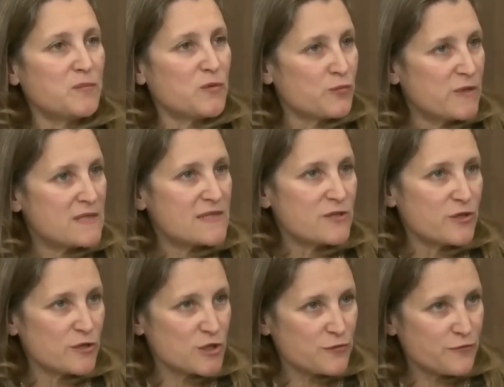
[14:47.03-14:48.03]

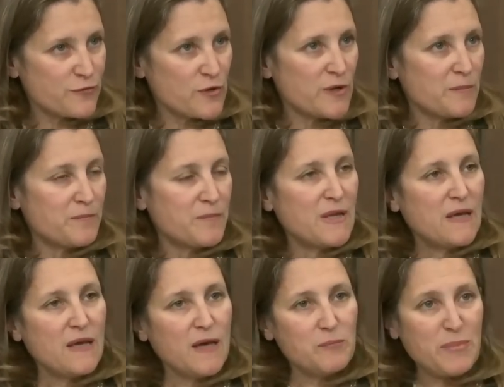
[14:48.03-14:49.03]
research from
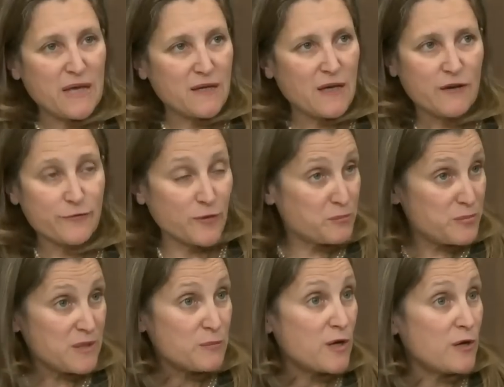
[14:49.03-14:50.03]

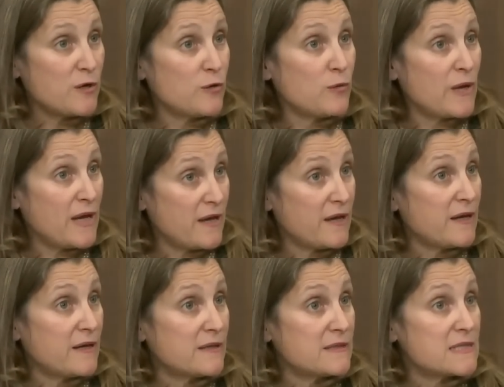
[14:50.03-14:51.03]
BMO
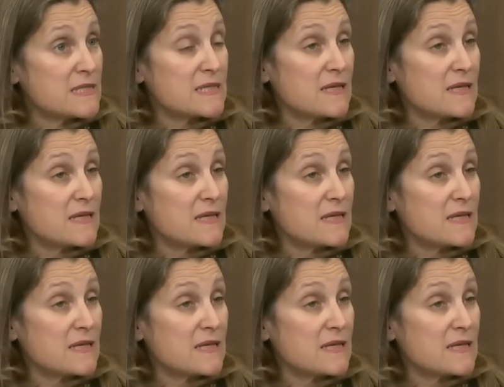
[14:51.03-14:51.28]
and